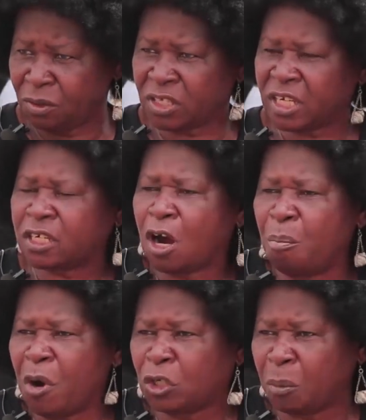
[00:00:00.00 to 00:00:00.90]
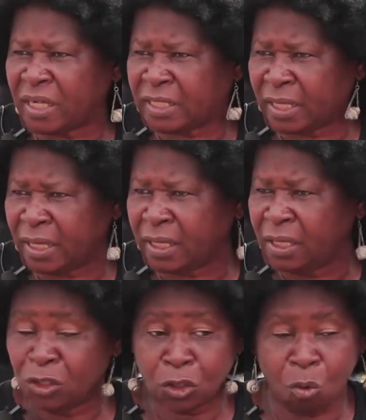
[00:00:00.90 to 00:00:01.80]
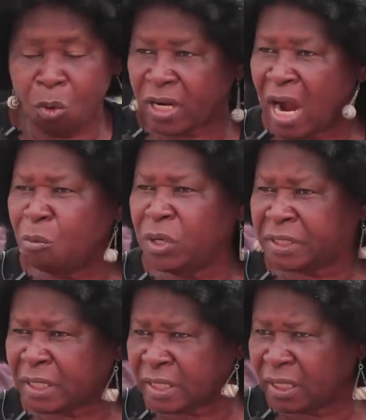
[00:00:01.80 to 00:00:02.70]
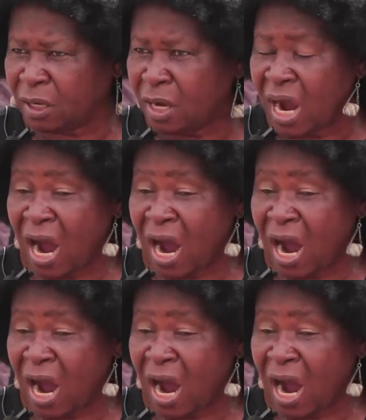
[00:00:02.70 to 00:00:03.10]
Does it come automatically? So what are we cheating?